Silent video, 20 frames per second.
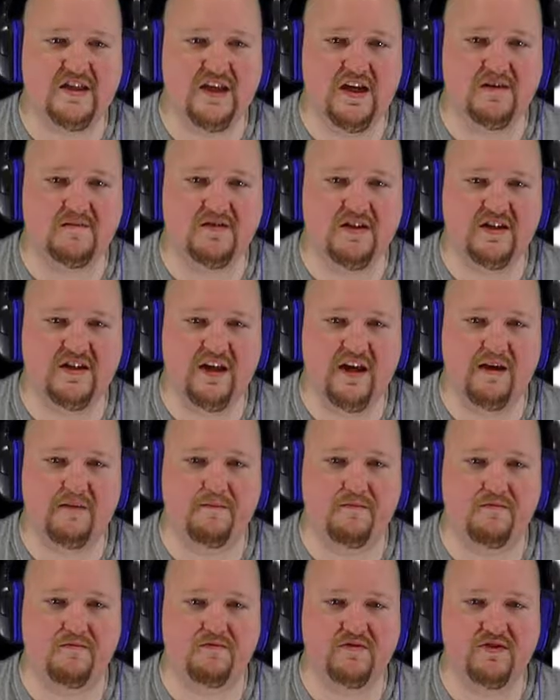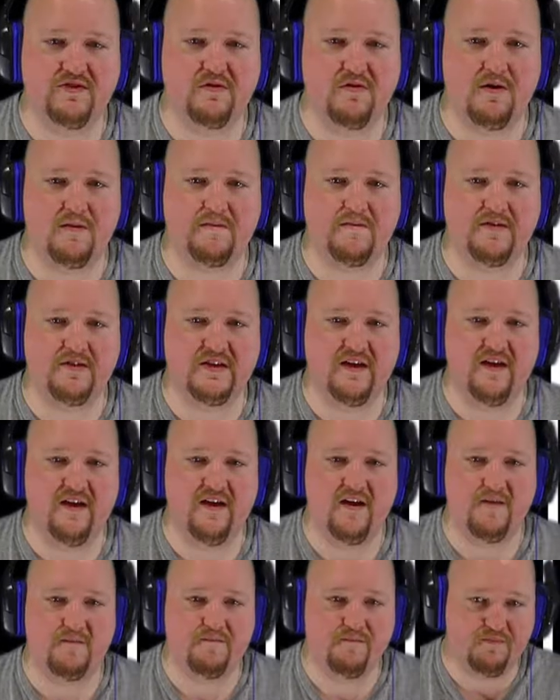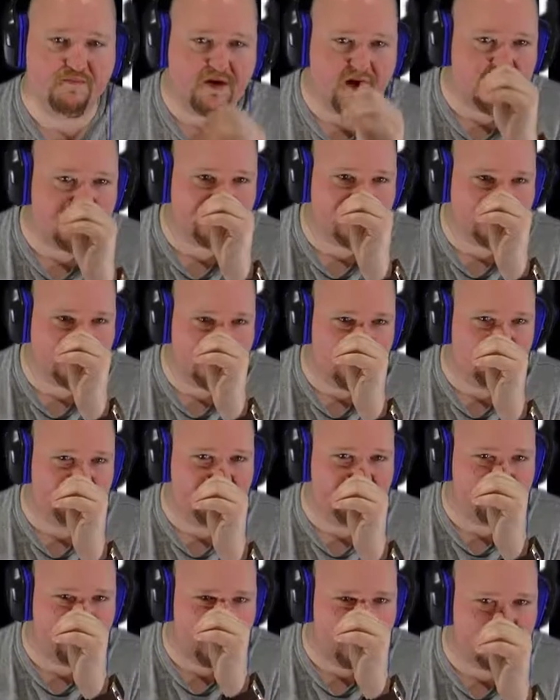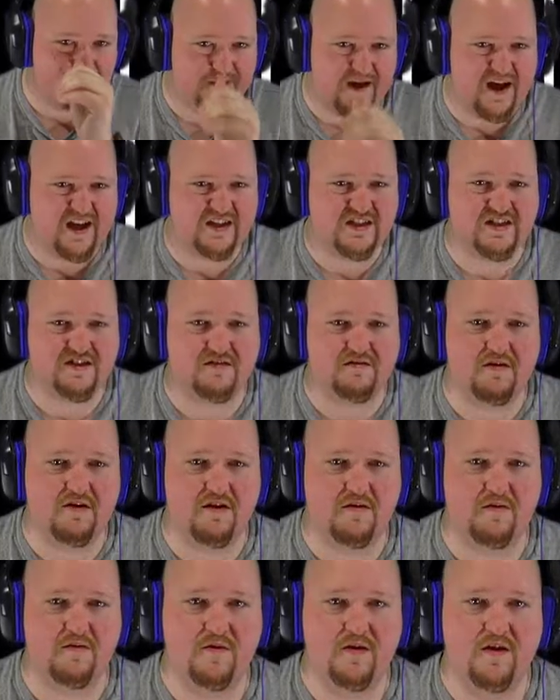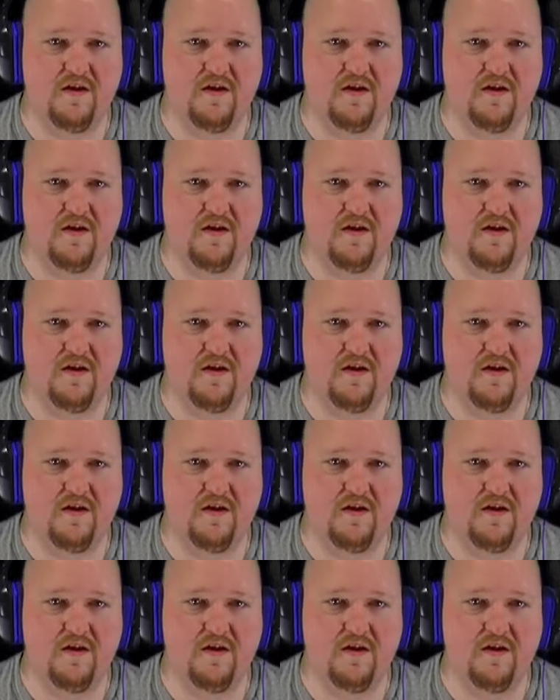MTT Resort pres- uh, prides itself on being passed through.